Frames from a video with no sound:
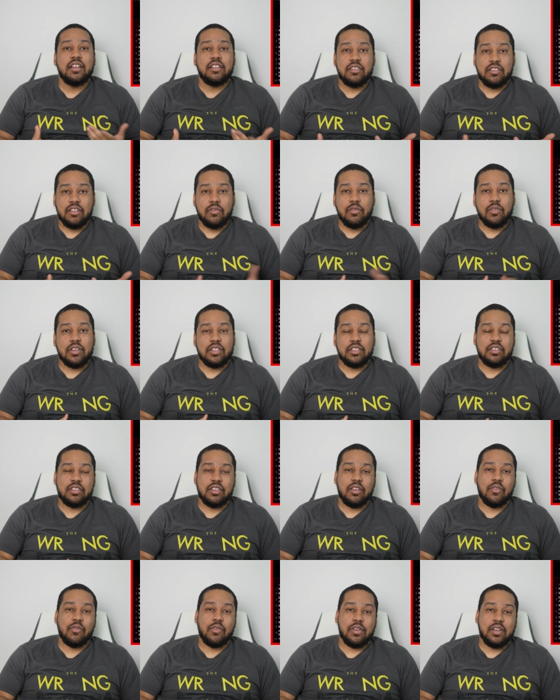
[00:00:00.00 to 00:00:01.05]
so on,
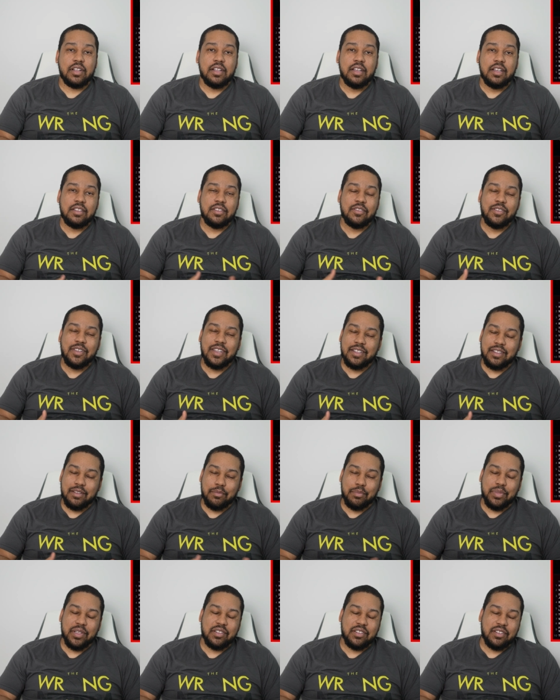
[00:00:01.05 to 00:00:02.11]
so on. You get the
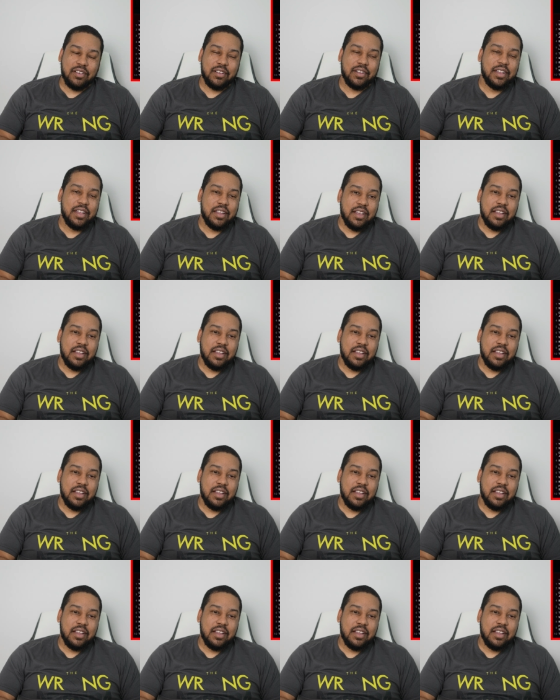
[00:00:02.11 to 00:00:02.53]
picture.